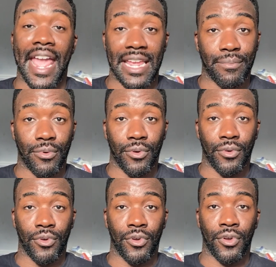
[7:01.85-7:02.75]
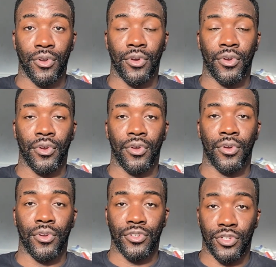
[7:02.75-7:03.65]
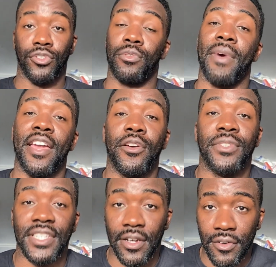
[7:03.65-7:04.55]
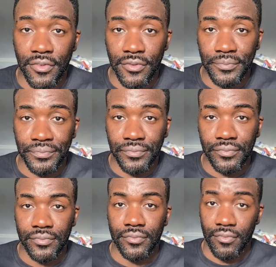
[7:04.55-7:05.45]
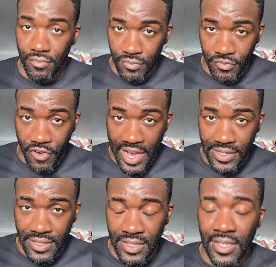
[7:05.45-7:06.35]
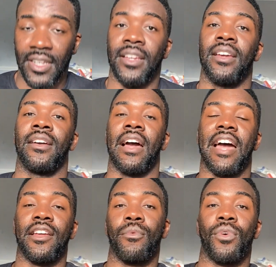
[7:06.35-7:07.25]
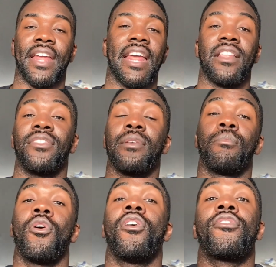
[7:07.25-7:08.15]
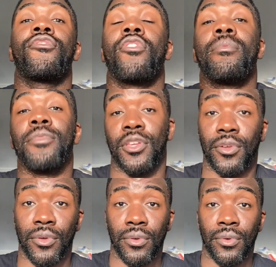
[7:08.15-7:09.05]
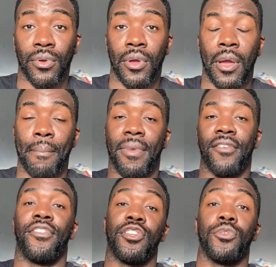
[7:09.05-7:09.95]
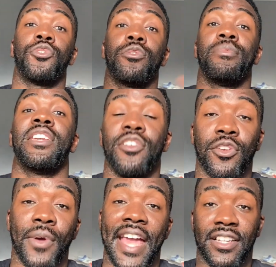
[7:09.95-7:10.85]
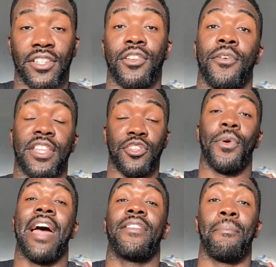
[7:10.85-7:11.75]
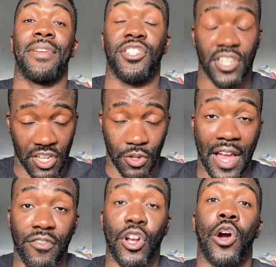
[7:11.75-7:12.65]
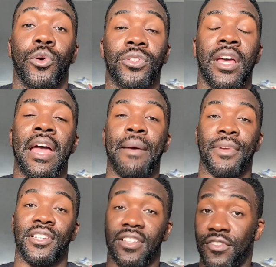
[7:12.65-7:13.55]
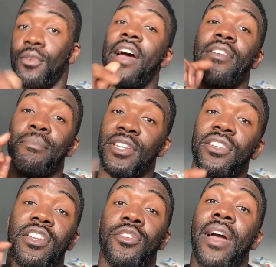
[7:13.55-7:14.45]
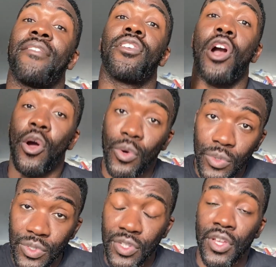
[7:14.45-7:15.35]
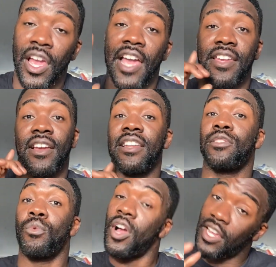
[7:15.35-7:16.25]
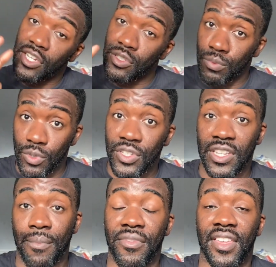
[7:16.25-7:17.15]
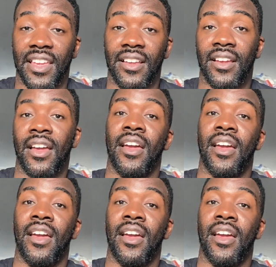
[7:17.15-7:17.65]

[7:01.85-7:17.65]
able to do my own self. Right? I don't want anything more from you but for you to be you and to know that you have ambition and you have goals. Because if you have ambition and you have goals and you're at least working towards something,